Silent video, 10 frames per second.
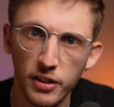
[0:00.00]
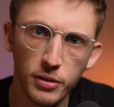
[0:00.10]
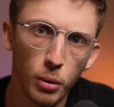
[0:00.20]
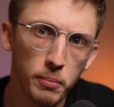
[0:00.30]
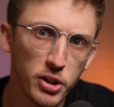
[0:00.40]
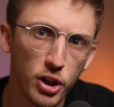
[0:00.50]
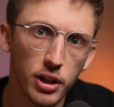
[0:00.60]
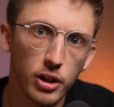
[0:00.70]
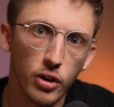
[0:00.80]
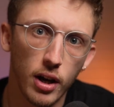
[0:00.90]
This is what
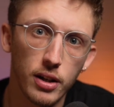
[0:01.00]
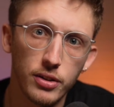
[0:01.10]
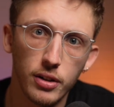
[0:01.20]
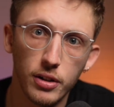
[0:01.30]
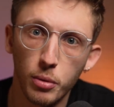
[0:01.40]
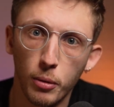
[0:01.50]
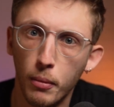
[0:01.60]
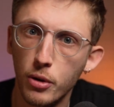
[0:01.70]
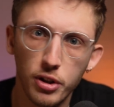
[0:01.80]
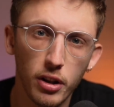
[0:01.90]
Midjourney creates and is what
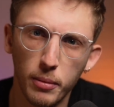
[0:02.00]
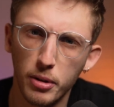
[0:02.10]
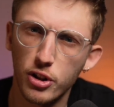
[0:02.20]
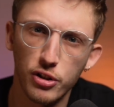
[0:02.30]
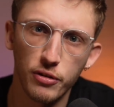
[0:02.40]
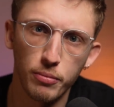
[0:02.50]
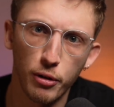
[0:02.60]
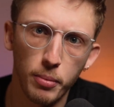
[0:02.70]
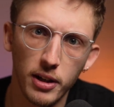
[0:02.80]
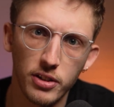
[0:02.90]
most of the images you've
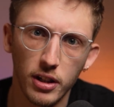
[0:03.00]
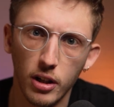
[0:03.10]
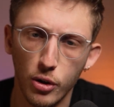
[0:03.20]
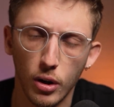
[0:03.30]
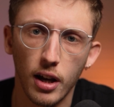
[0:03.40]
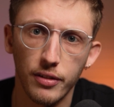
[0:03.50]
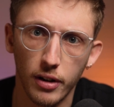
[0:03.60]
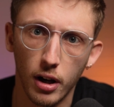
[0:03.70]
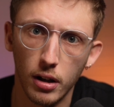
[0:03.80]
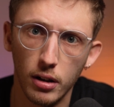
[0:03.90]
probably seen in your life
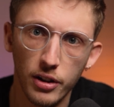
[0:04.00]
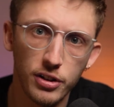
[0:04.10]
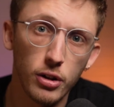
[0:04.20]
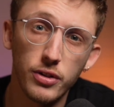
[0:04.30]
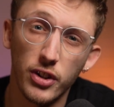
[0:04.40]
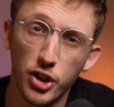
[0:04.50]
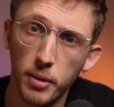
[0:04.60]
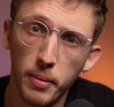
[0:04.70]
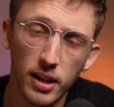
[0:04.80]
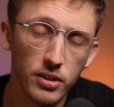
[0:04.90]
are. This goes for
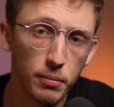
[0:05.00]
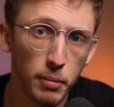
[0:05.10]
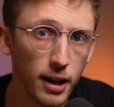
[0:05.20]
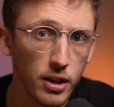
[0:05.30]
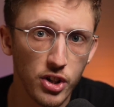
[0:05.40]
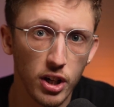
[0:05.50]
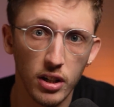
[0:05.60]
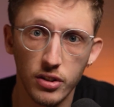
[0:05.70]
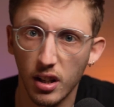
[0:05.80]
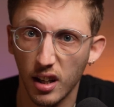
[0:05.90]
JPEGs,
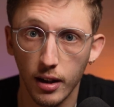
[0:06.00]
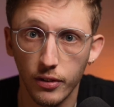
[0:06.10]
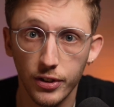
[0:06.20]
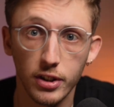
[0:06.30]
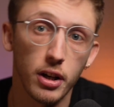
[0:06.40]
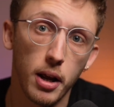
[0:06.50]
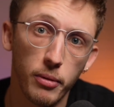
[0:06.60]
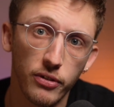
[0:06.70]
PNGs, and GIFs, to name a